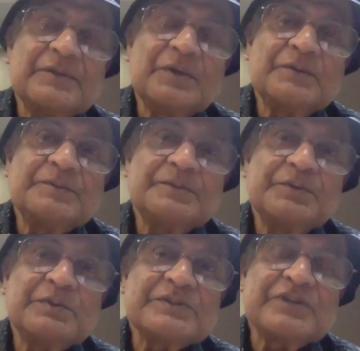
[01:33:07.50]
know,
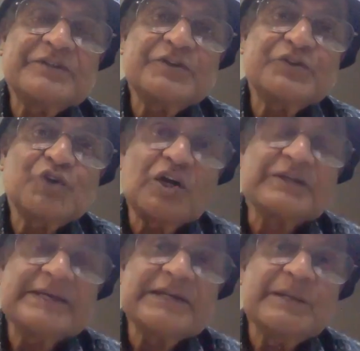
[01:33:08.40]
it was such a
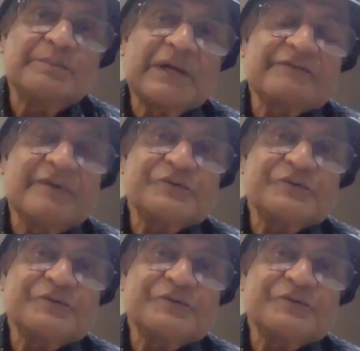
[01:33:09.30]
shock. I came back from